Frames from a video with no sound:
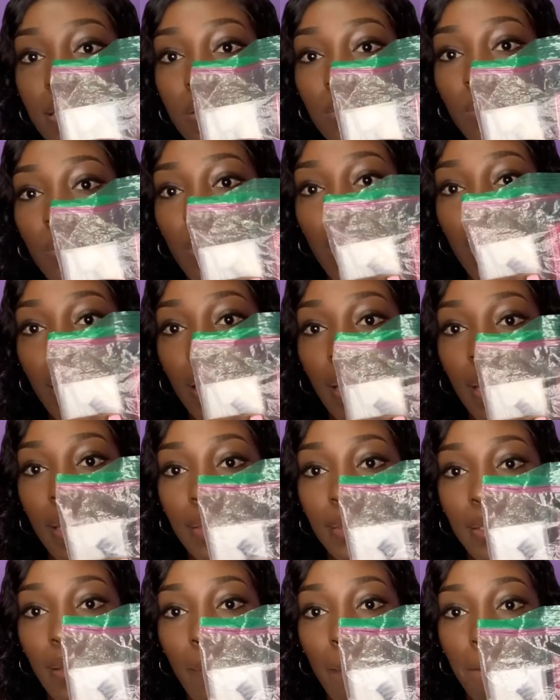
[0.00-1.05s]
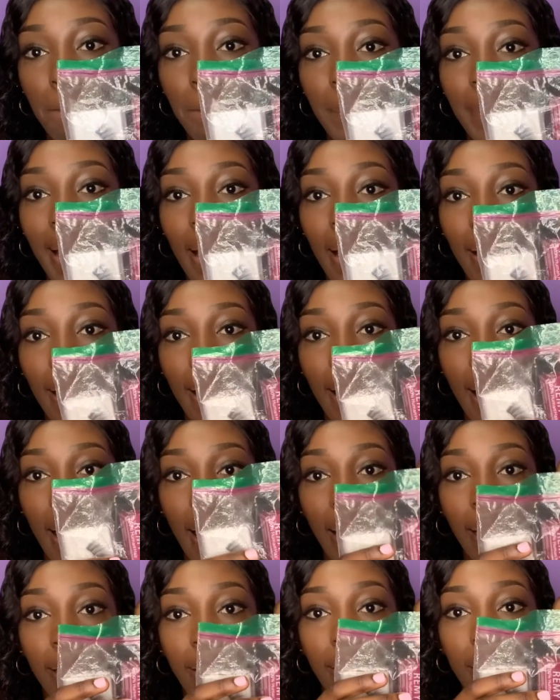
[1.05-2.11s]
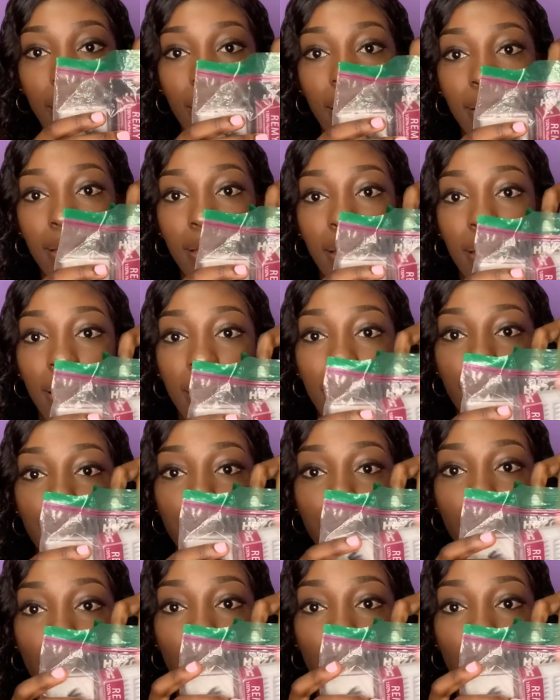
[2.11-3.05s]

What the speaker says: one in the back I got it from